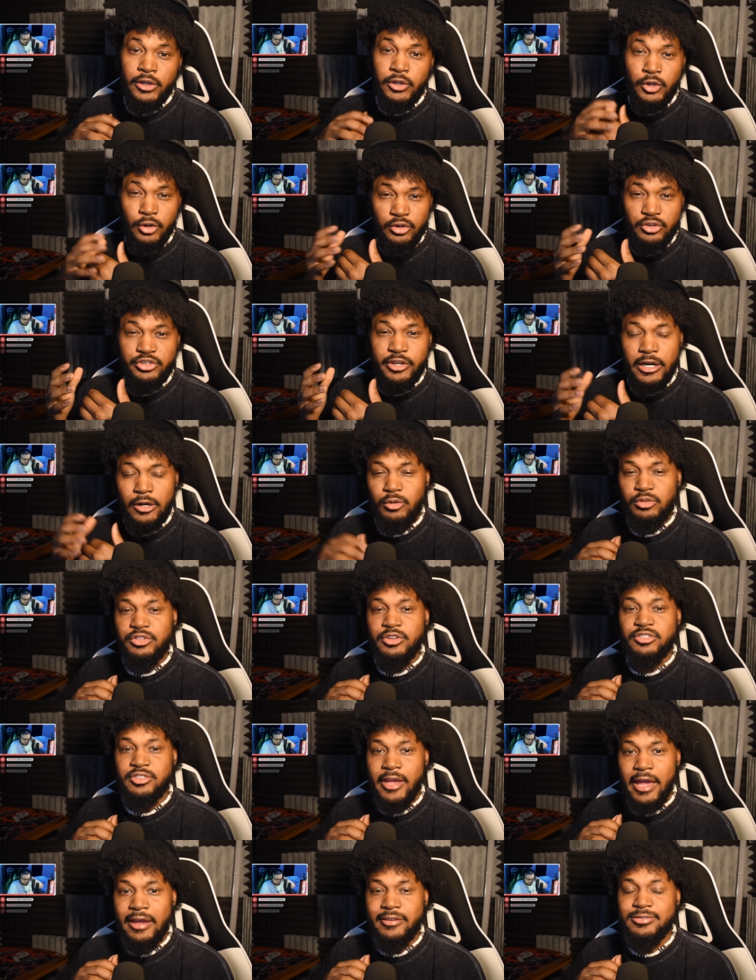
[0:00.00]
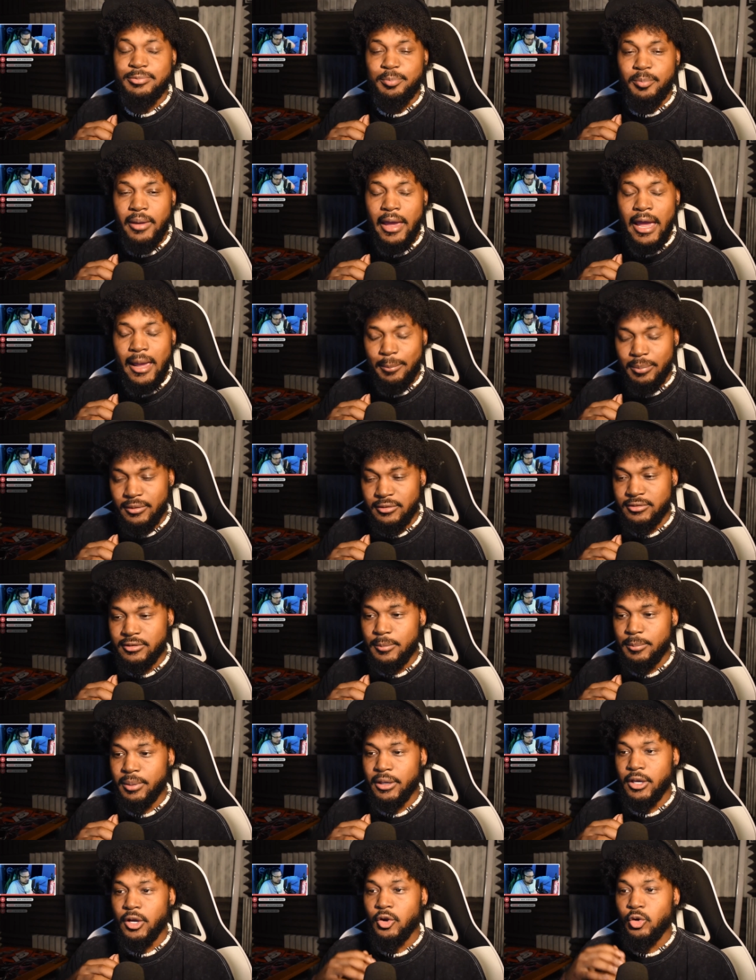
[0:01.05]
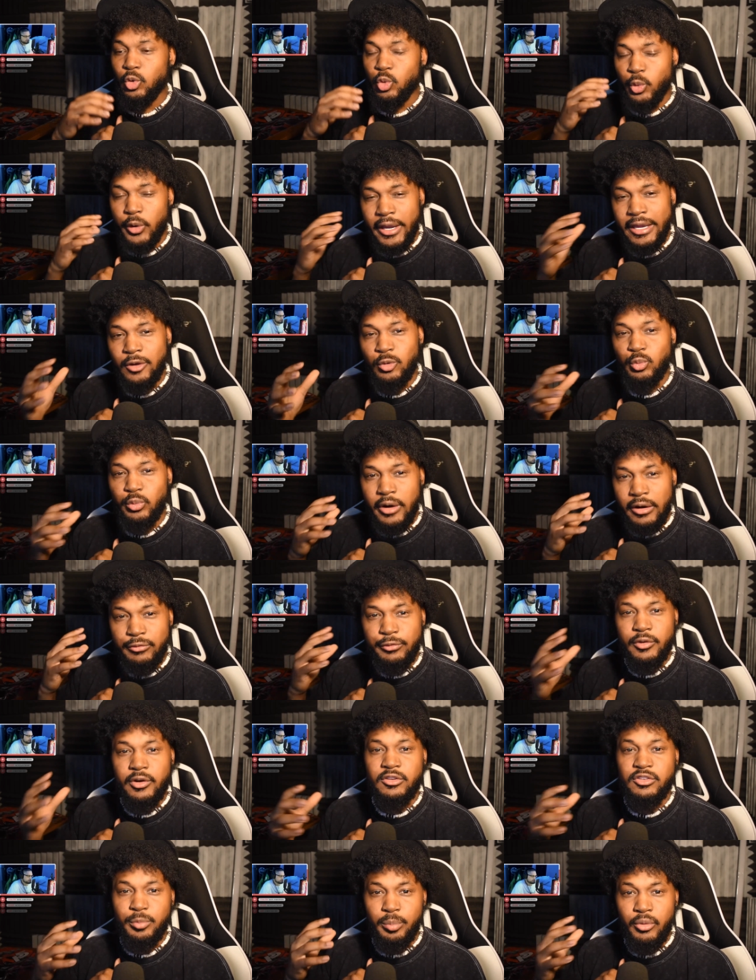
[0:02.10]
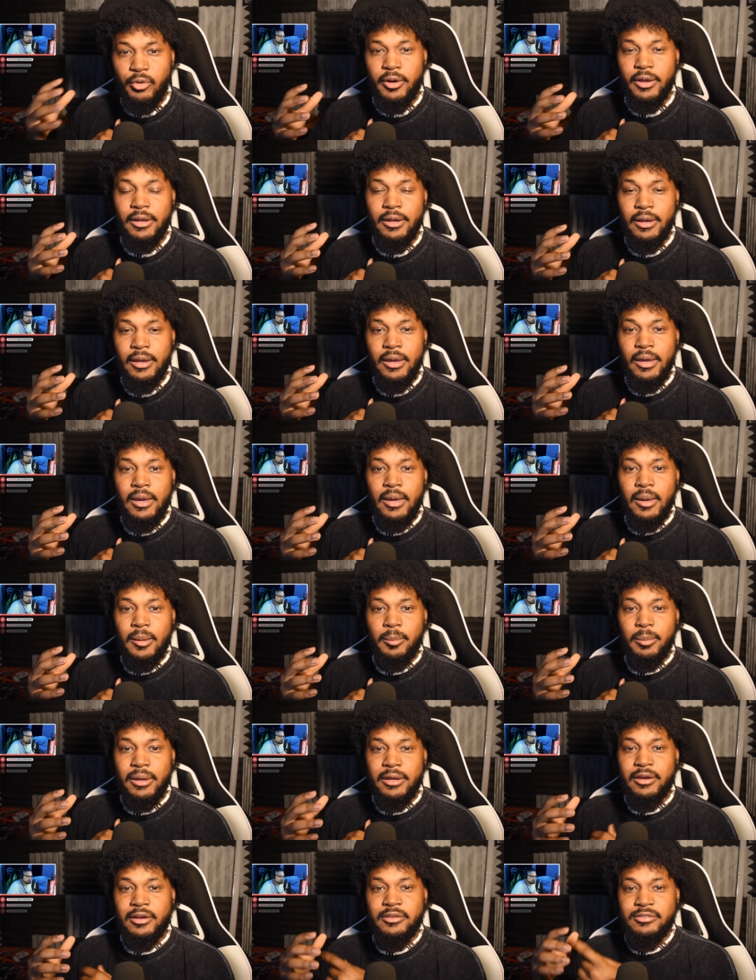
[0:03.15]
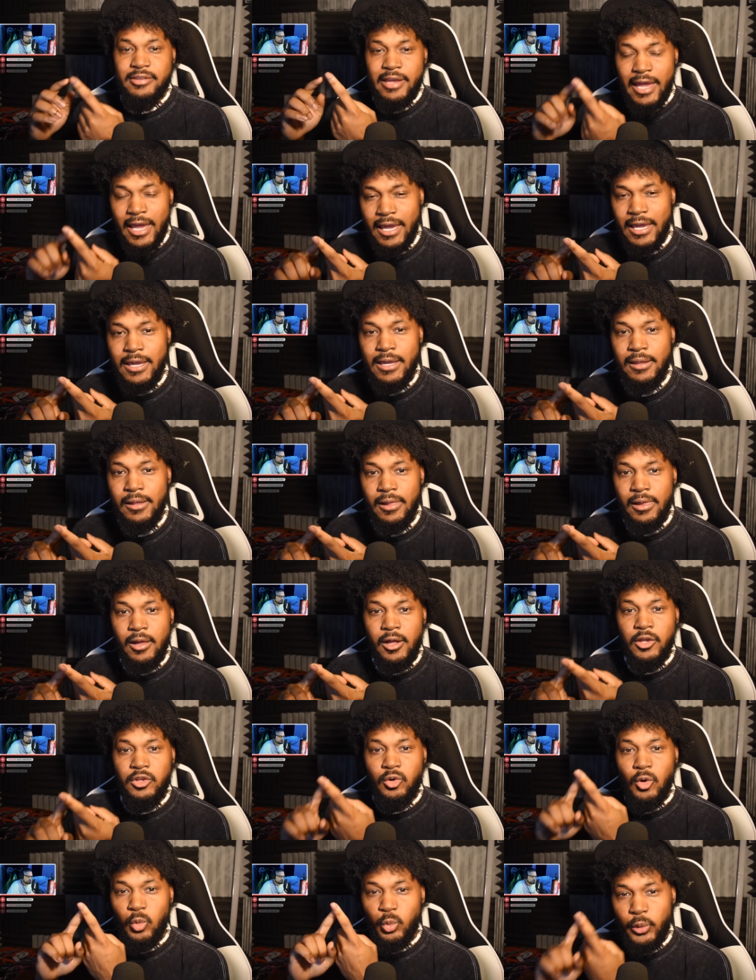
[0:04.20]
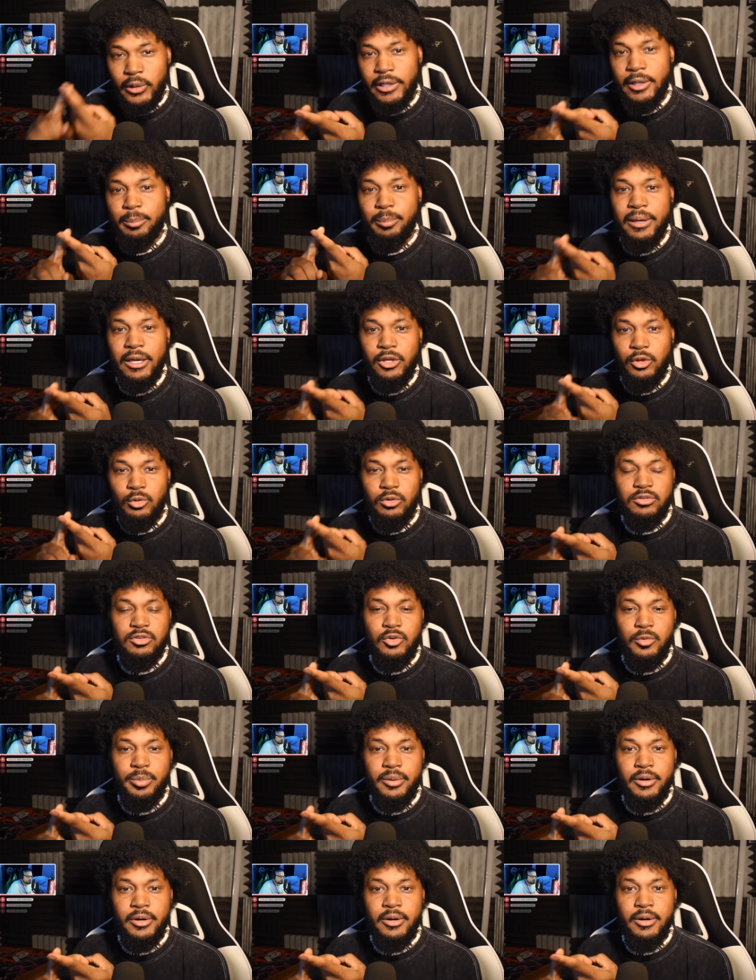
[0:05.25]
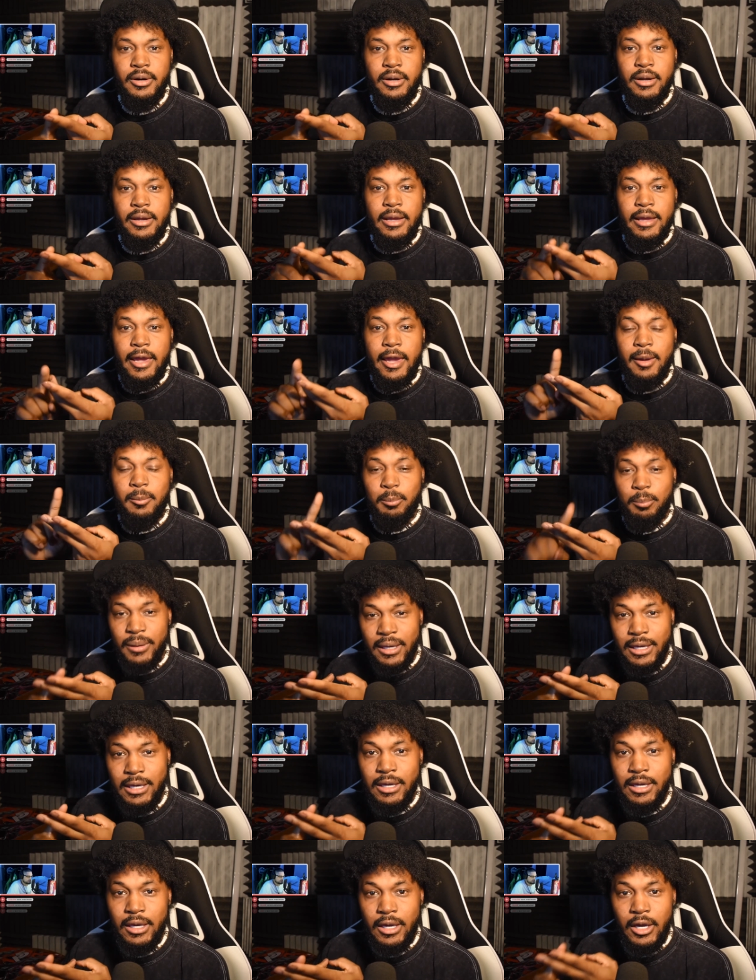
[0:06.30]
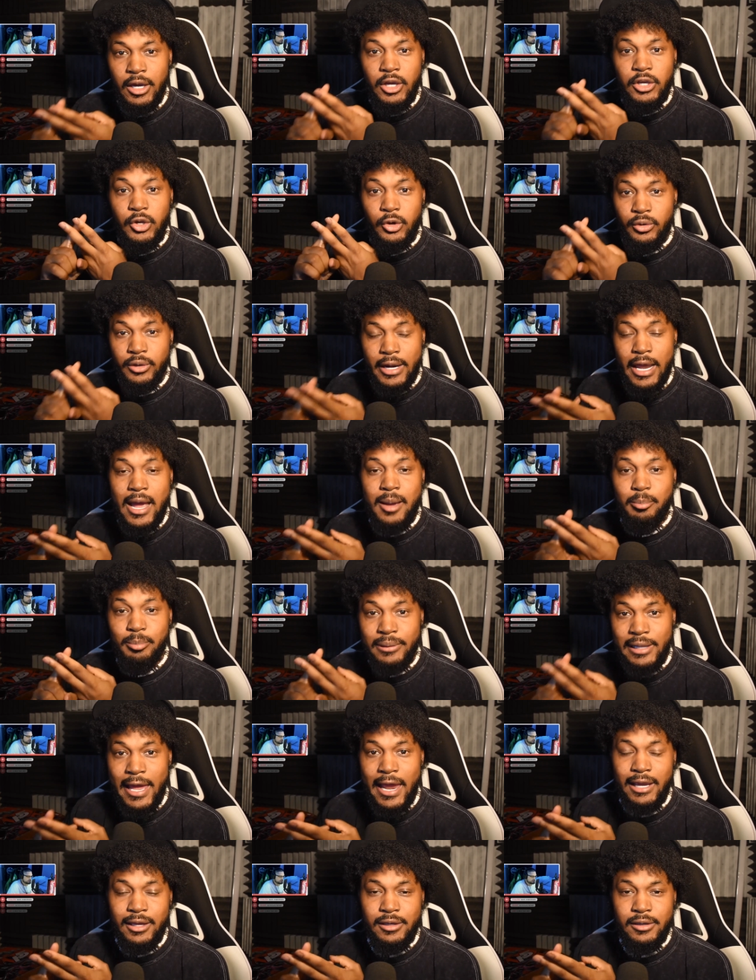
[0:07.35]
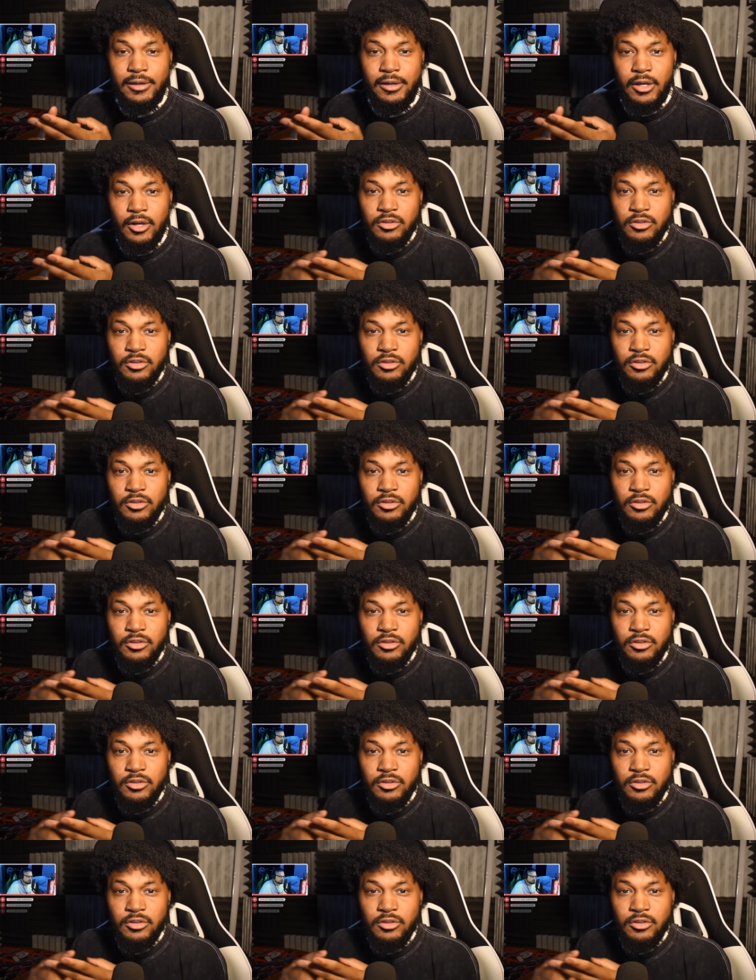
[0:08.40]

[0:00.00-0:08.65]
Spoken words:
Your channel just happens to be a great reference point because A, you're a really big YouTuber, and B, you're not black.